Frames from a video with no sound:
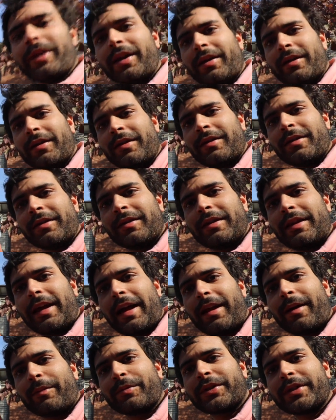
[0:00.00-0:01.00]
me,
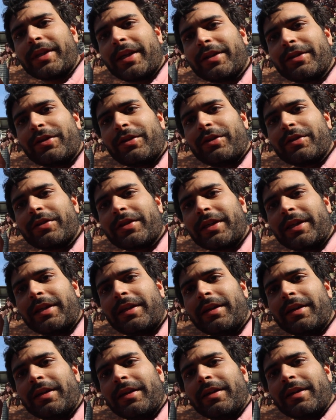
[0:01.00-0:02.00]
that upstairs, do you
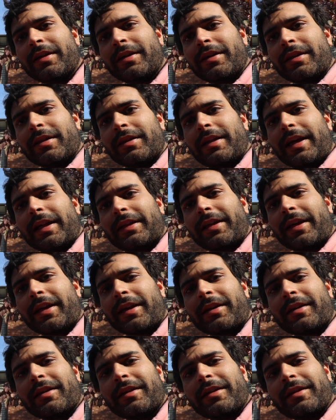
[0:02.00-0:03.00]
see that
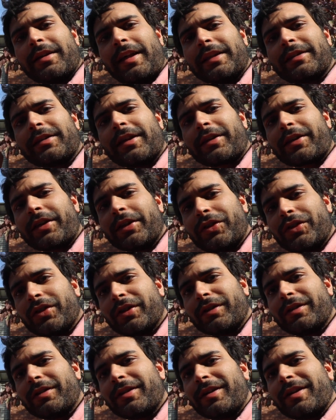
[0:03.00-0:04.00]
thing? That's our
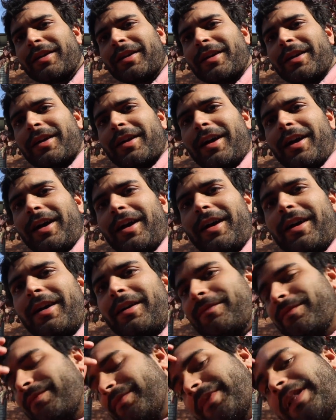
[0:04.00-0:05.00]
kitchen.
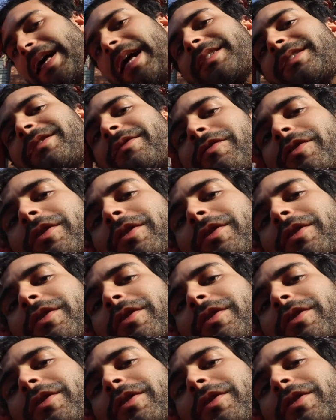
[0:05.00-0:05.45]
That's the